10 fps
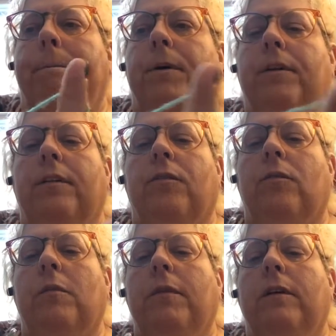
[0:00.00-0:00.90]
Put it
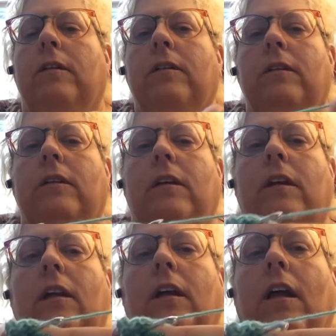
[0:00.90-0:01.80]
through the middle.
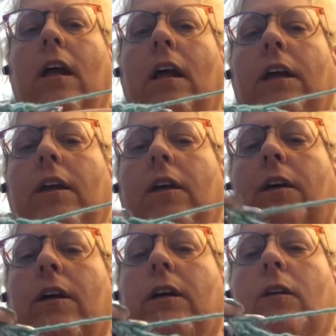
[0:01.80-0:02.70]
You're going
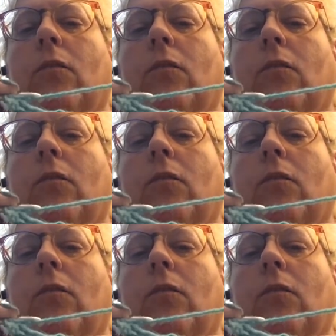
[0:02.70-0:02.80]
to,